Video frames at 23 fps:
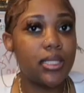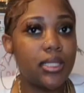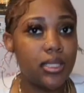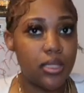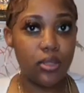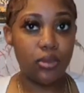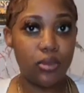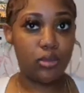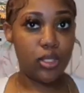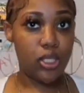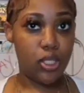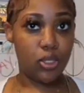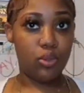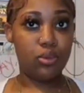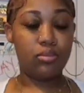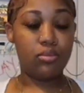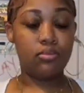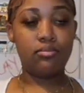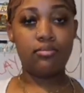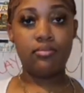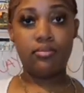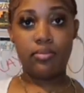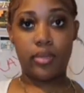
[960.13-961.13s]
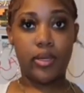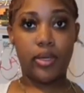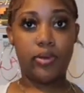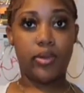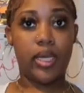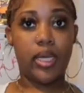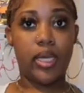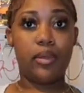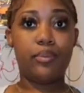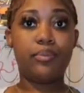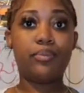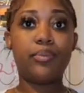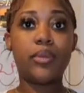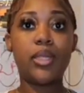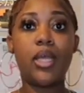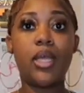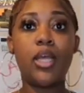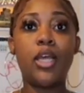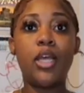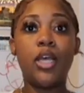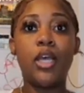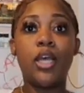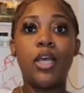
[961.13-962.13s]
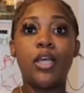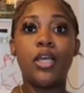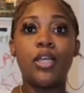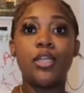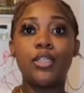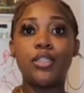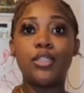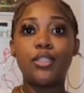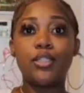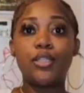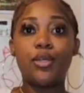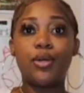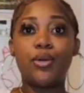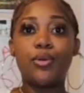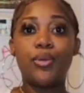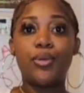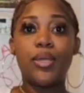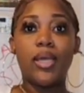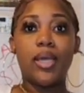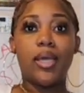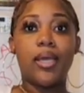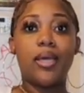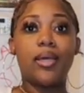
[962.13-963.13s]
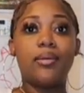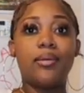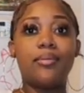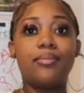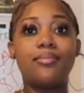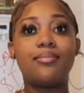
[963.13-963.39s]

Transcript: it's still cute, period. So yeah.